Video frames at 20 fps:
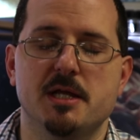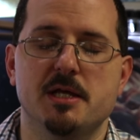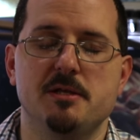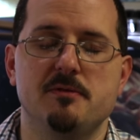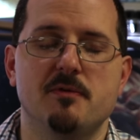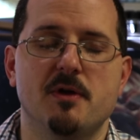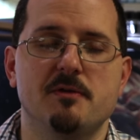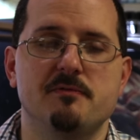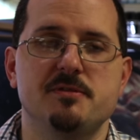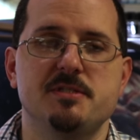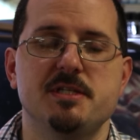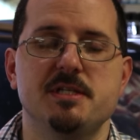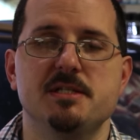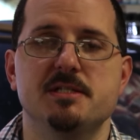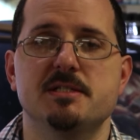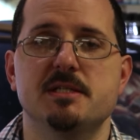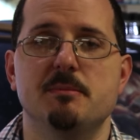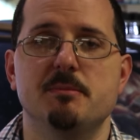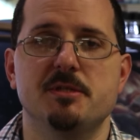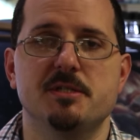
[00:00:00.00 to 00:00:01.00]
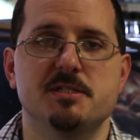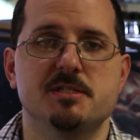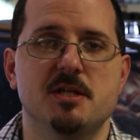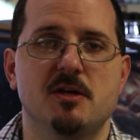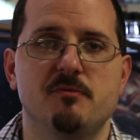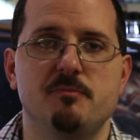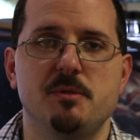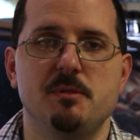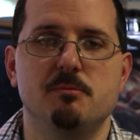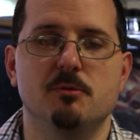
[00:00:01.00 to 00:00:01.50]
I, I've seen some of the
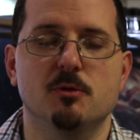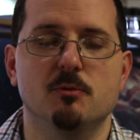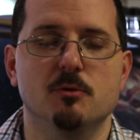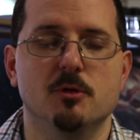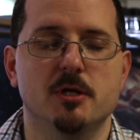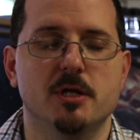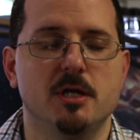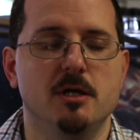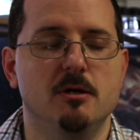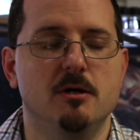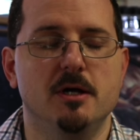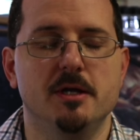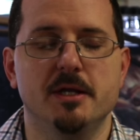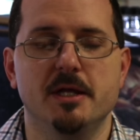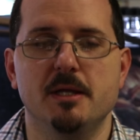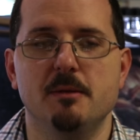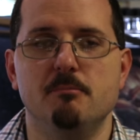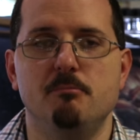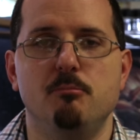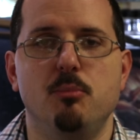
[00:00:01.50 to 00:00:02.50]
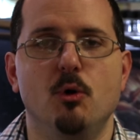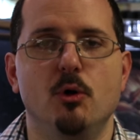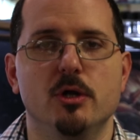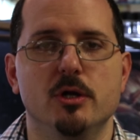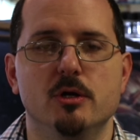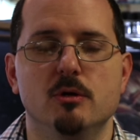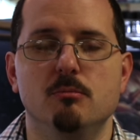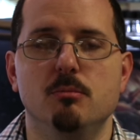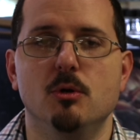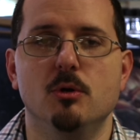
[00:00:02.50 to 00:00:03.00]
stuff people are working on and
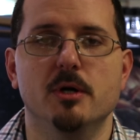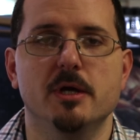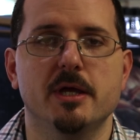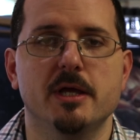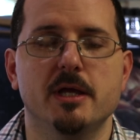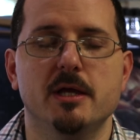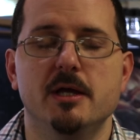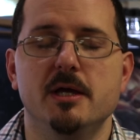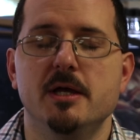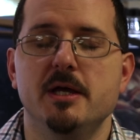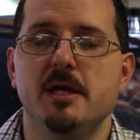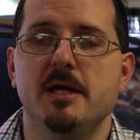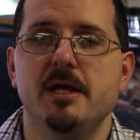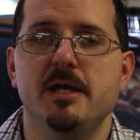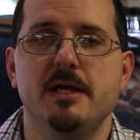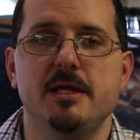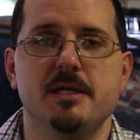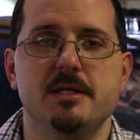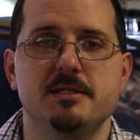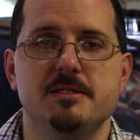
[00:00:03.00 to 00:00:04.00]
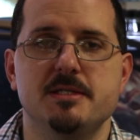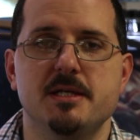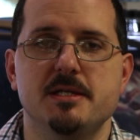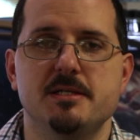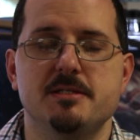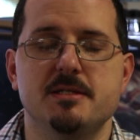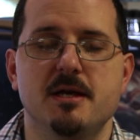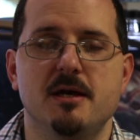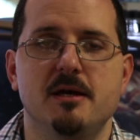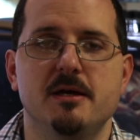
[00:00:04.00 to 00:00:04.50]
boy oh boy, is
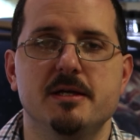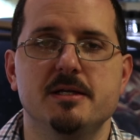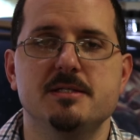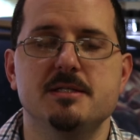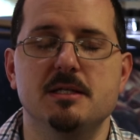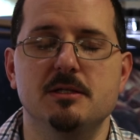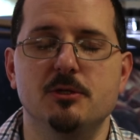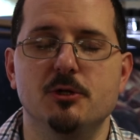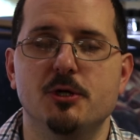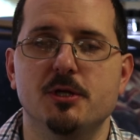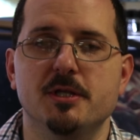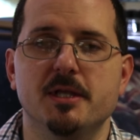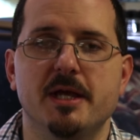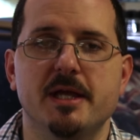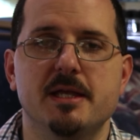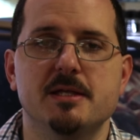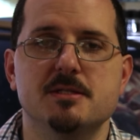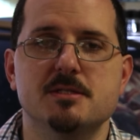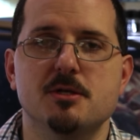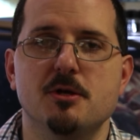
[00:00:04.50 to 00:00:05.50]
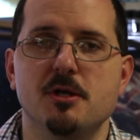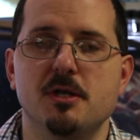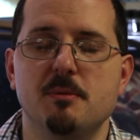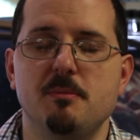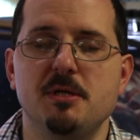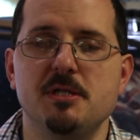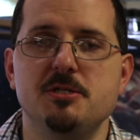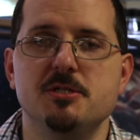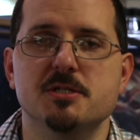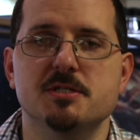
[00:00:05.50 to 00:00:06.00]
it uh, is it looking like it's going to
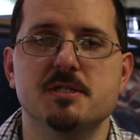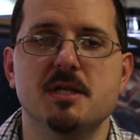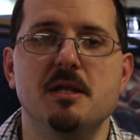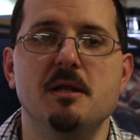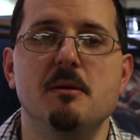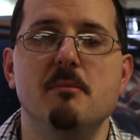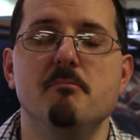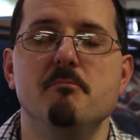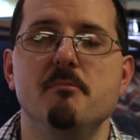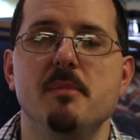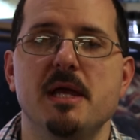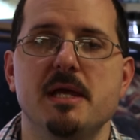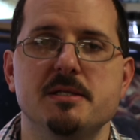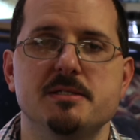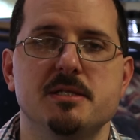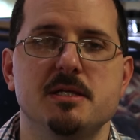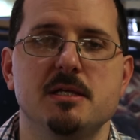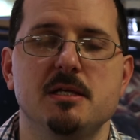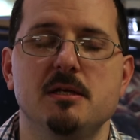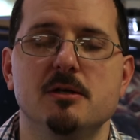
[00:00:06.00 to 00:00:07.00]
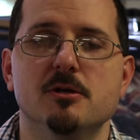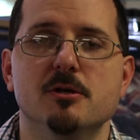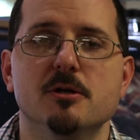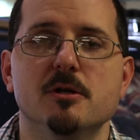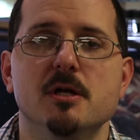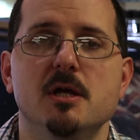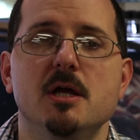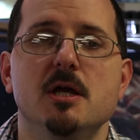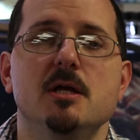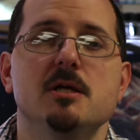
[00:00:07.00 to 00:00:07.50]
be just an amazing
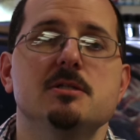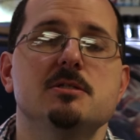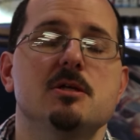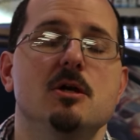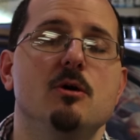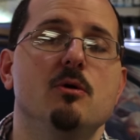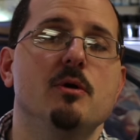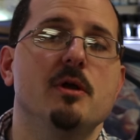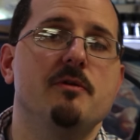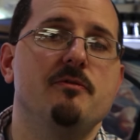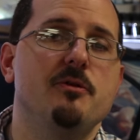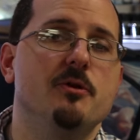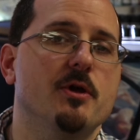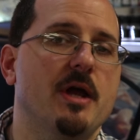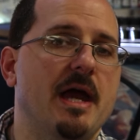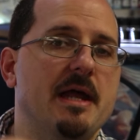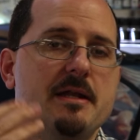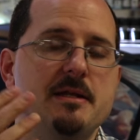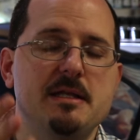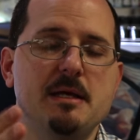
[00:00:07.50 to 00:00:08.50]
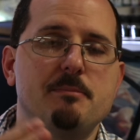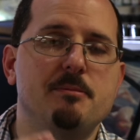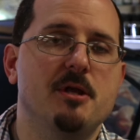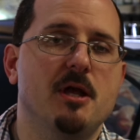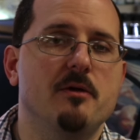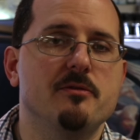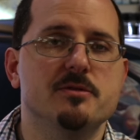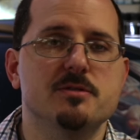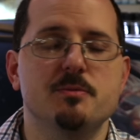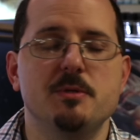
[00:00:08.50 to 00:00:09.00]
year. So if you're at
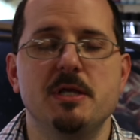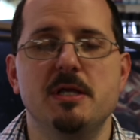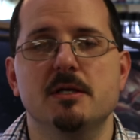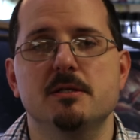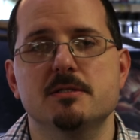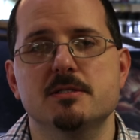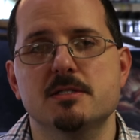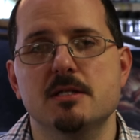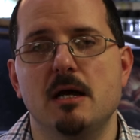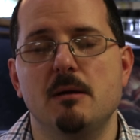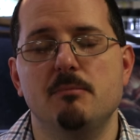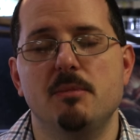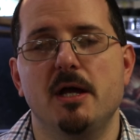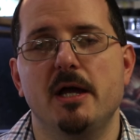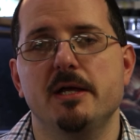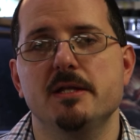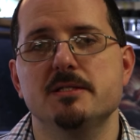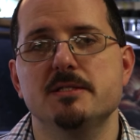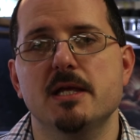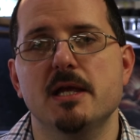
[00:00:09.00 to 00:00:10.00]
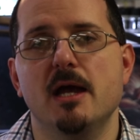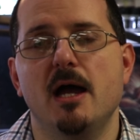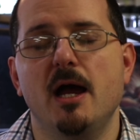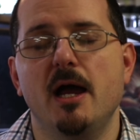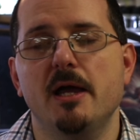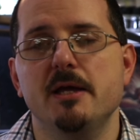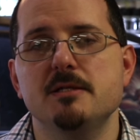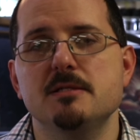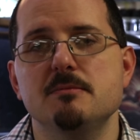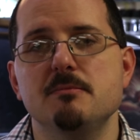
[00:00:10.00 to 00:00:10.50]
Adepticon this weekend, stop by and say
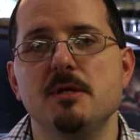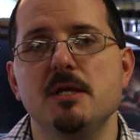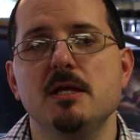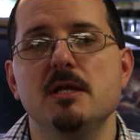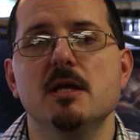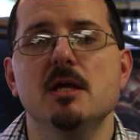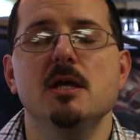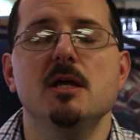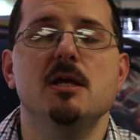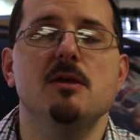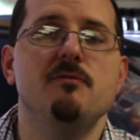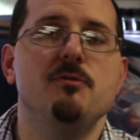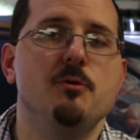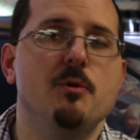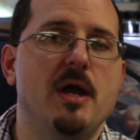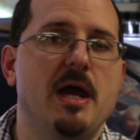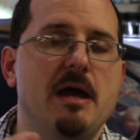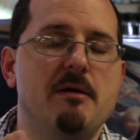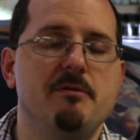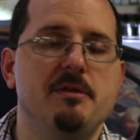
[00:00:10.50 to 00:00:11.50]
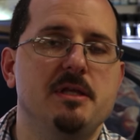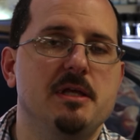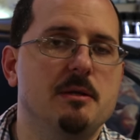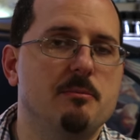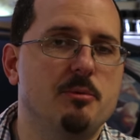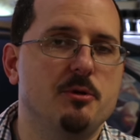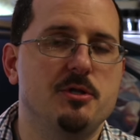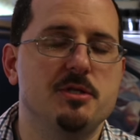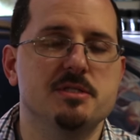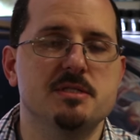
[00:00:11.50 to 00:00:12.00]
hi to me. If you haven't
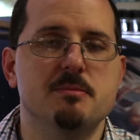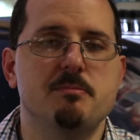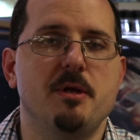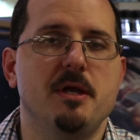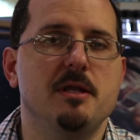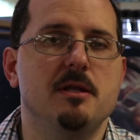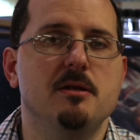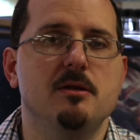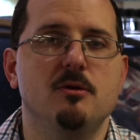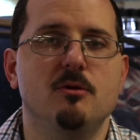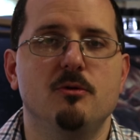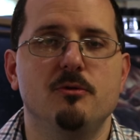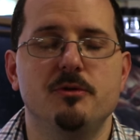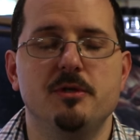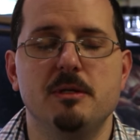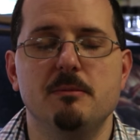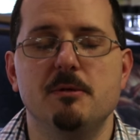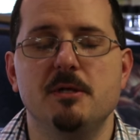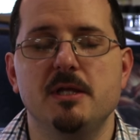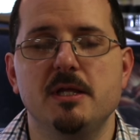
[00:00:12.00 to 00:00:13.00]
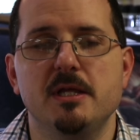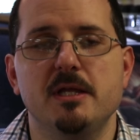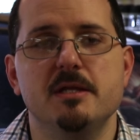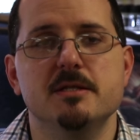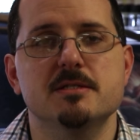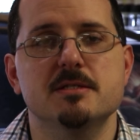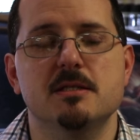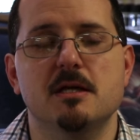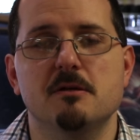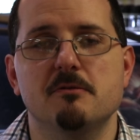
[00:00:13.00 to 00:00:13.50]
yet participated in Golden Demon, it
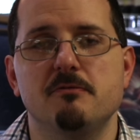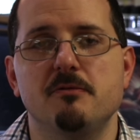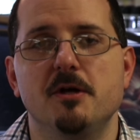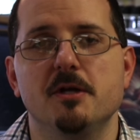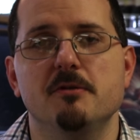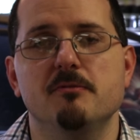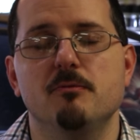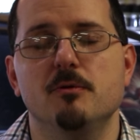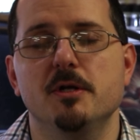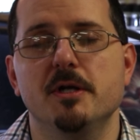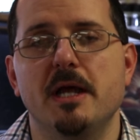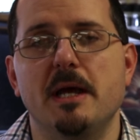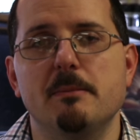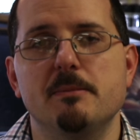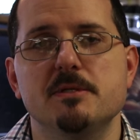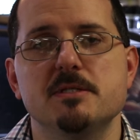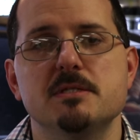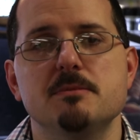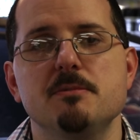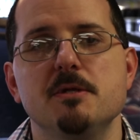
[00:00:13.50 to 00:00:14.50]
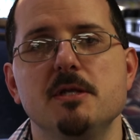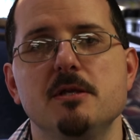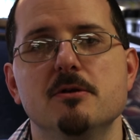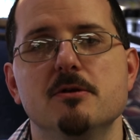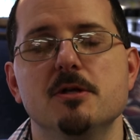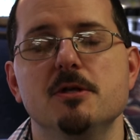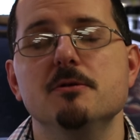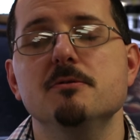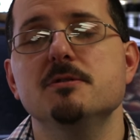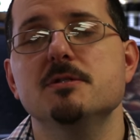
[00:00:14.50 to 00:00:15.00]
is a lot of fun if one happens to be
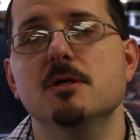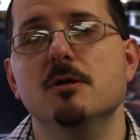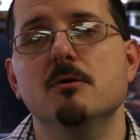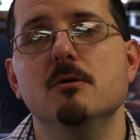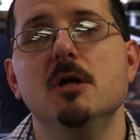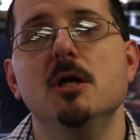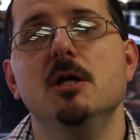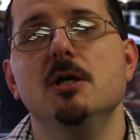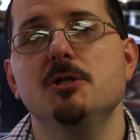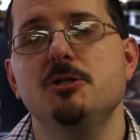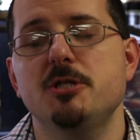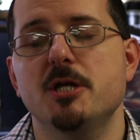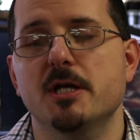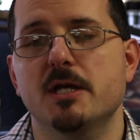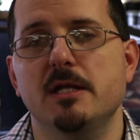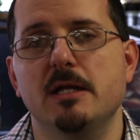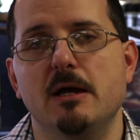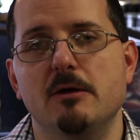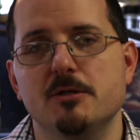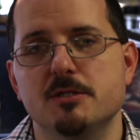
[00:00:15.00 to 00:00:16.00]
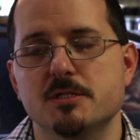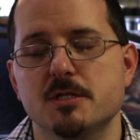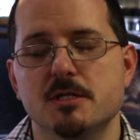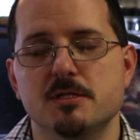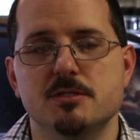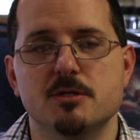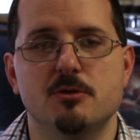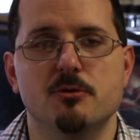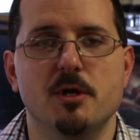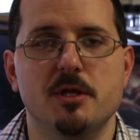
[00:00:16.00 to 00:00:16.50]
near you, so check it out. It's,
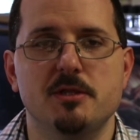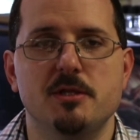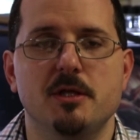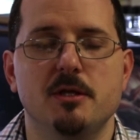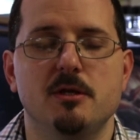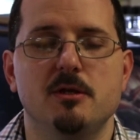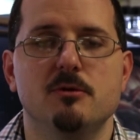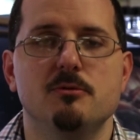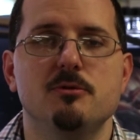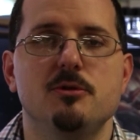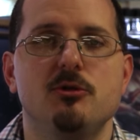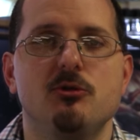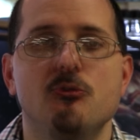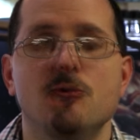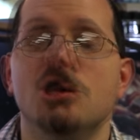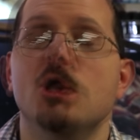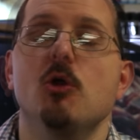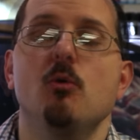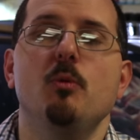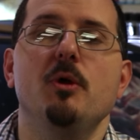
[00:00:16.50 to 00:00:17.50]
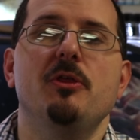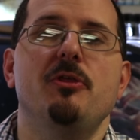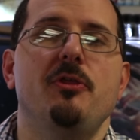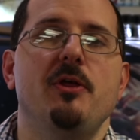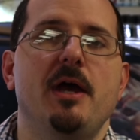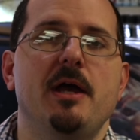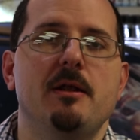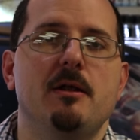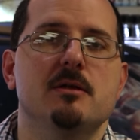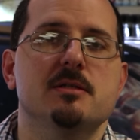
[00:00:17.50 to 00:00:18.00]
it's a great thing to go do. With
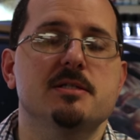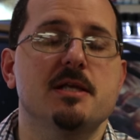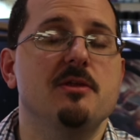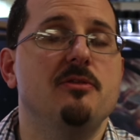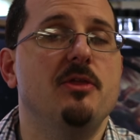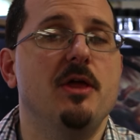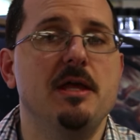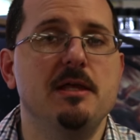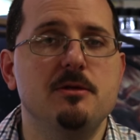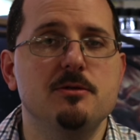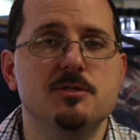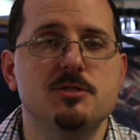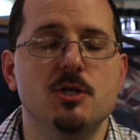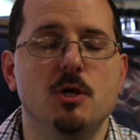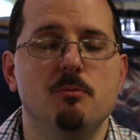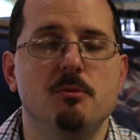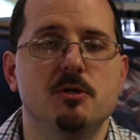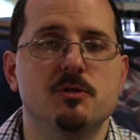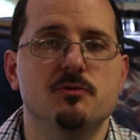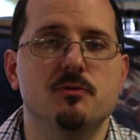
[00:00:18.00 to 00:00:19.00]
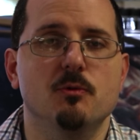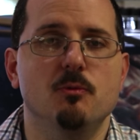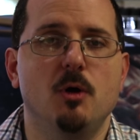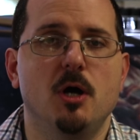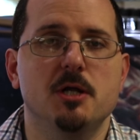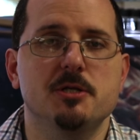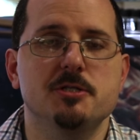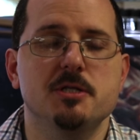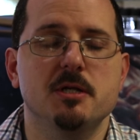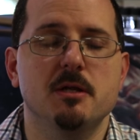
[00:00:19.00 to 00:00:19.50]
that, I'll say thank you so much for
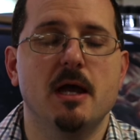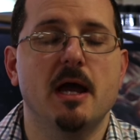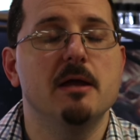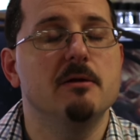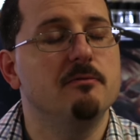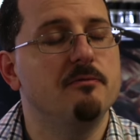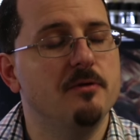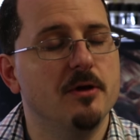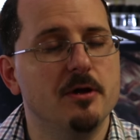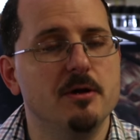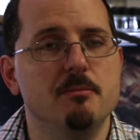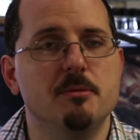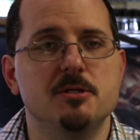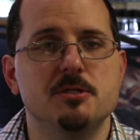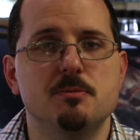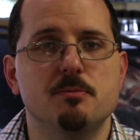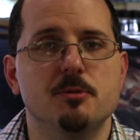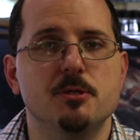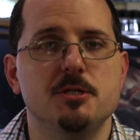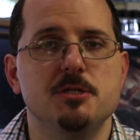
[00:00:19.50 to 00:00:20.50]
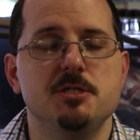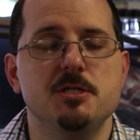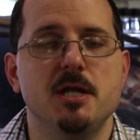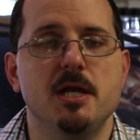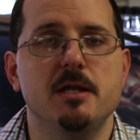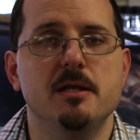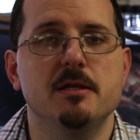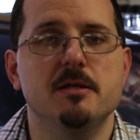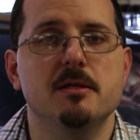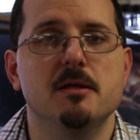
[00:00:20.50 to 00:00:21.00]
watching. I very much
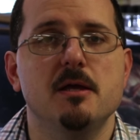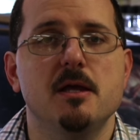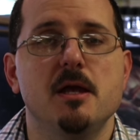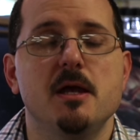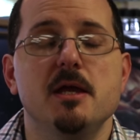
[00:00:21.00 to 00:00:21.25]
appreciate it.